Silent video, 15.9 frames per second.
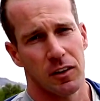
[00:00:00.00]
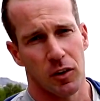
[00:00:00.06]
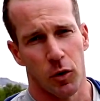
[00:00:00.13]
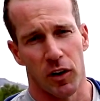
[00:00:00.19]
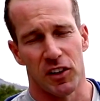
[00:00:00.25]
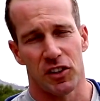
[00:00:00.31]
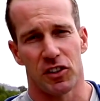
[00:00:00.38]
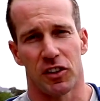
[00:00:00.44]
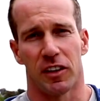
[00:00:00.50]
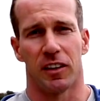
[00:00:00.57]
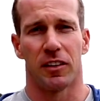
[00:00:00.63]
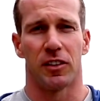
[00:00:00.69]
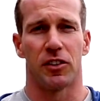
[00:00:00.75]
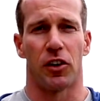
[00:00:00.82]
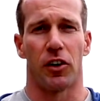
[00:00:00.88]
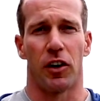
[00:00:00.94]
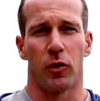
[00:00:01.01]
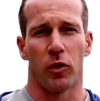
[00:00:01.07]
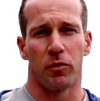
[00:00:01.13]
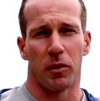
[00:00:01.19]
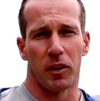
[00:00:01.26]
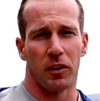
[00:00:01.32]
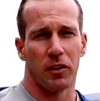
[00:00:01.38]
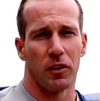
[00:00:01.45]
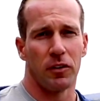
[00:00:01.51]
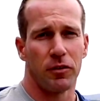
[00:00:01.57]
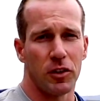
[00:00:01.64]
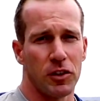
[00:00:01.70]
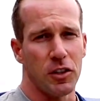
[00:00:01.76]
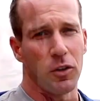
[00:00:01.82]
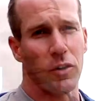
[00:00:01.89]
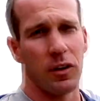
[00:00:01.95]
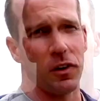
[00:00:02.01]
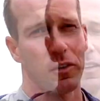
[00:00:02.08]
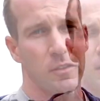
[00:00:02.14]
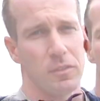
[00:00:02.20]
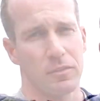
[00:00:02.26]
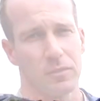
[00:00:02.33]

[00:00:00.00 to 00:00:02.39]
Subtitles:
questioning the journey we've been on for so long.